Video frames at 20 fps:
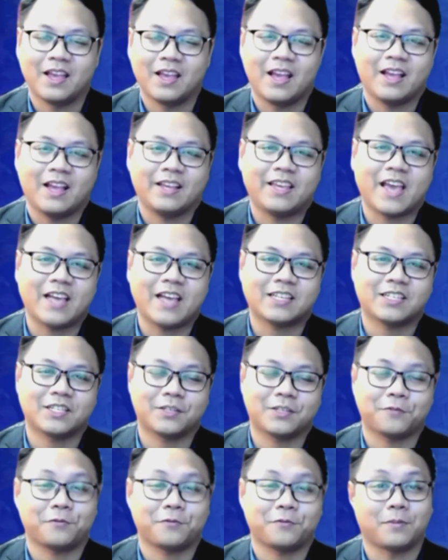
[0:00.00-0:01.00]
Guests
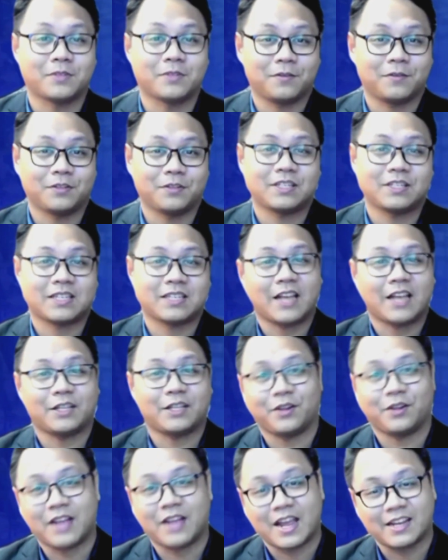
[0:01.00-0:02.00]
from civil society
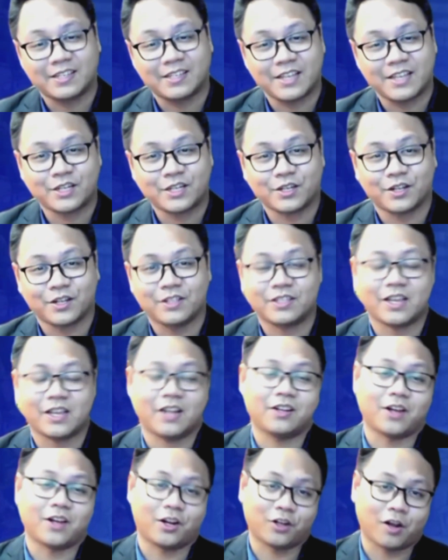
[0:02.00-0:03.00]
organizations and
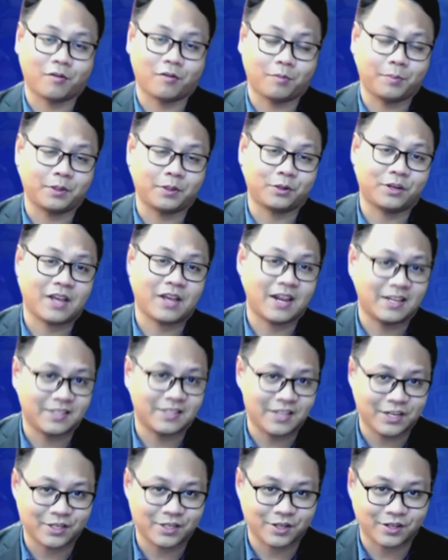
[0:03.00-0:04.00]
non-government
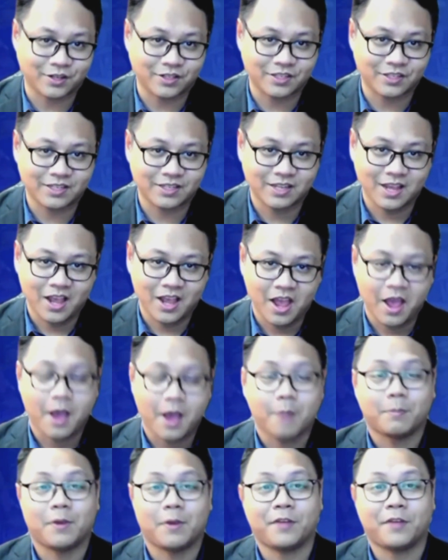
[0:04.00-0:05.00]
organizations,
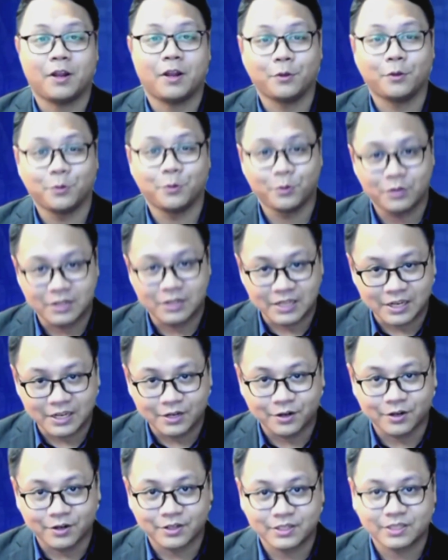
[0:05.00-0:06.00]
my fellow youth
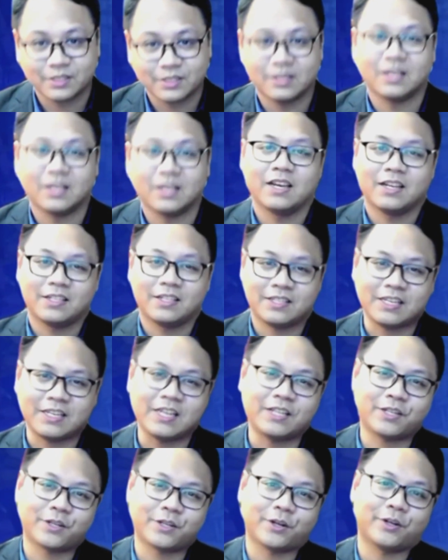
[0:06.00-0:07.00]
leaders,
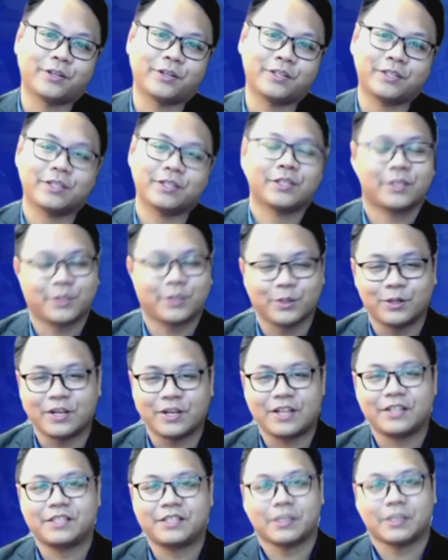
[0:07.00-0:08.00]
teachers,
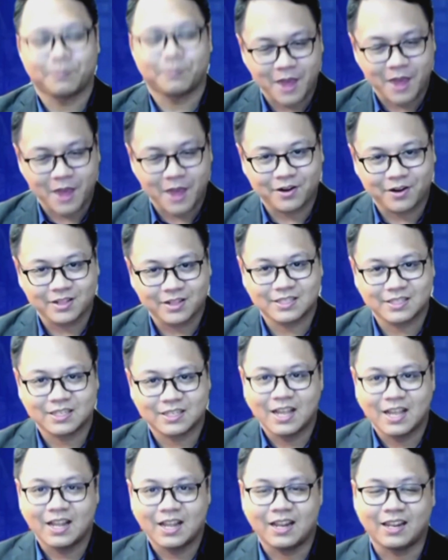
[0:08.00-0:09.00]
students, parents,
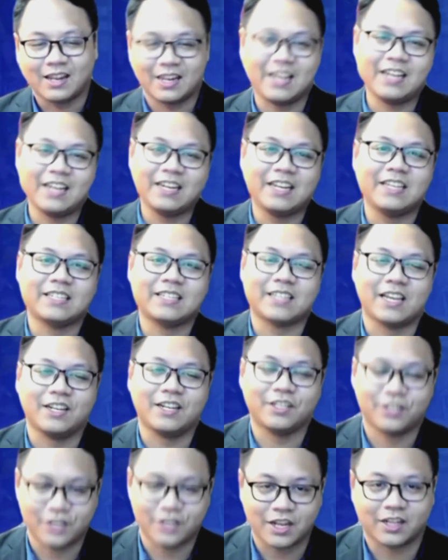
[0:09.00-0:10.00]
ladies and
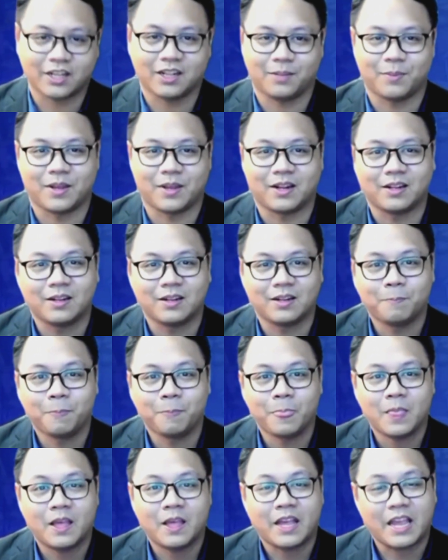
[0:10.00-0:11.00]
gentlemen.
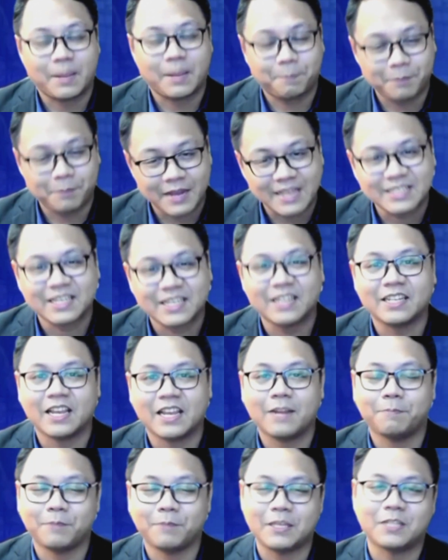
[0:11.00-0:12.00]
A pleasant and
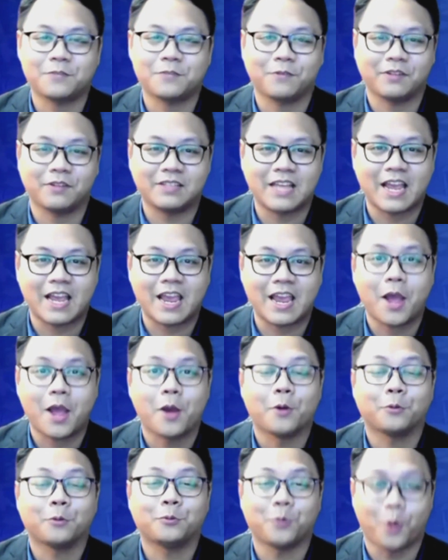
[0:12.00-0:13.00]
peaceful day
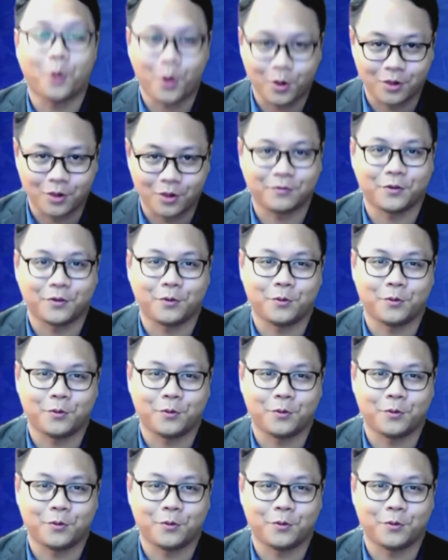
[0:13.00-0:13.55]
to all of you.